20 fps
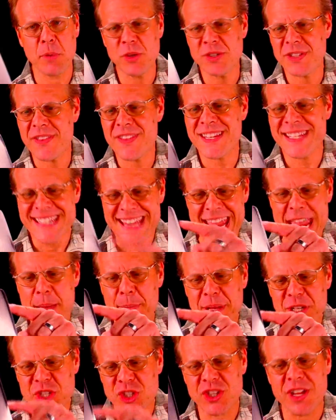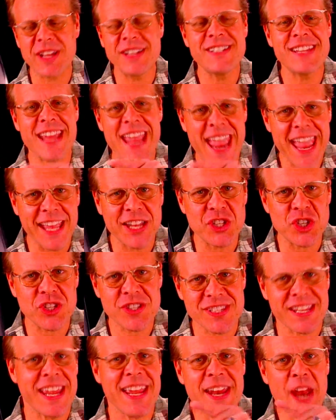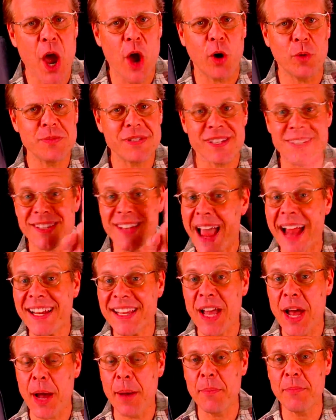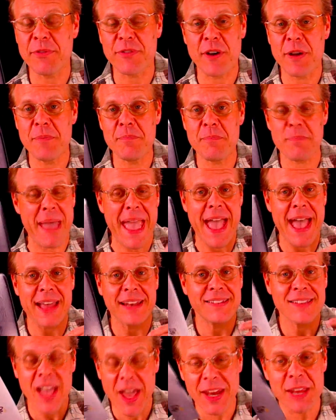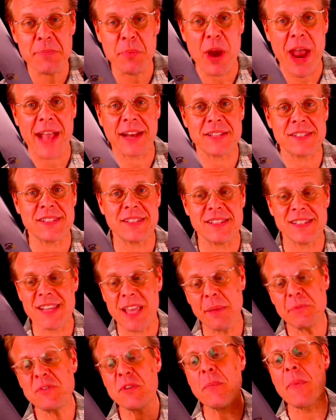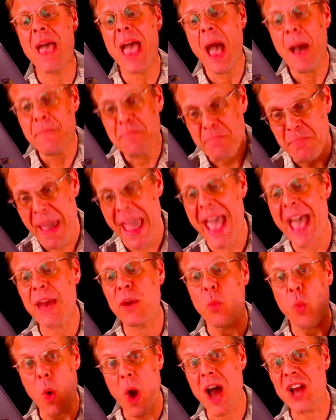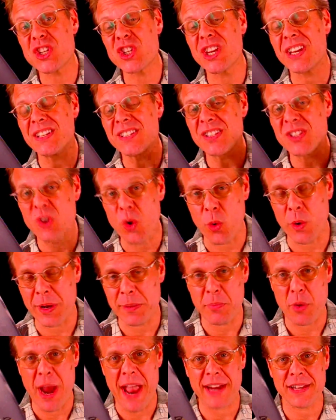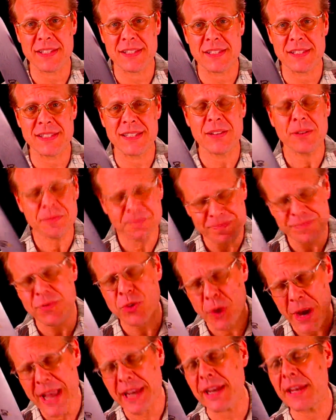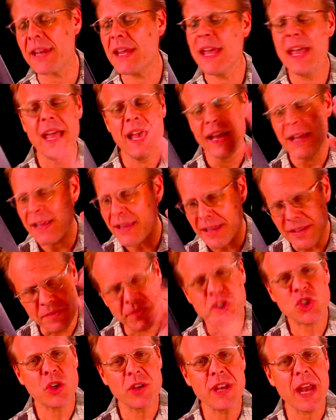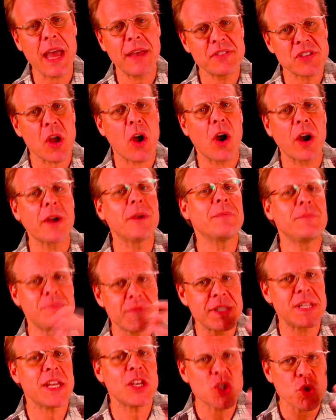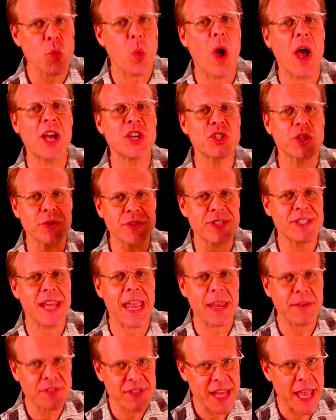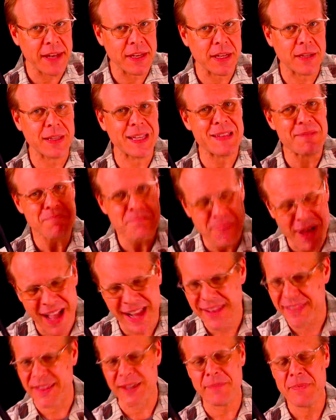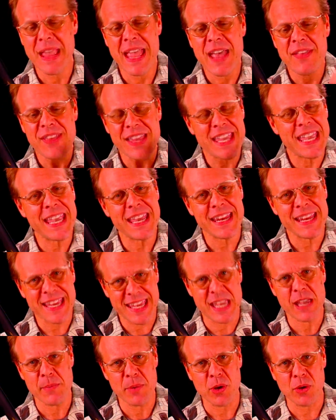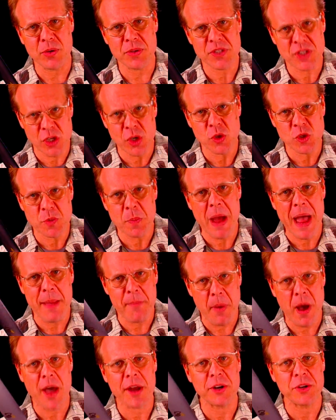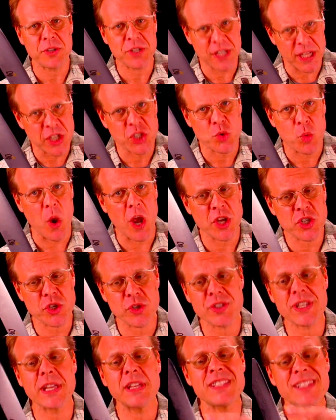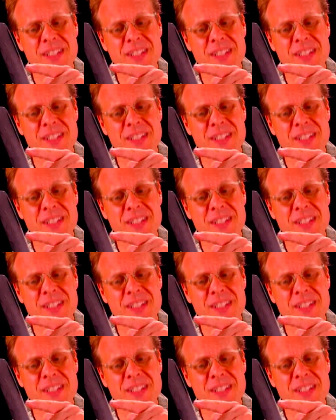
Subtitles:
most of the damage done to edges in homes does not come from bad cutting practices. It comes from bad washing and storing practices. Now, granted, Shun knives are dishwasher safe technically, but the heat and chemicals used by modern dishwashers can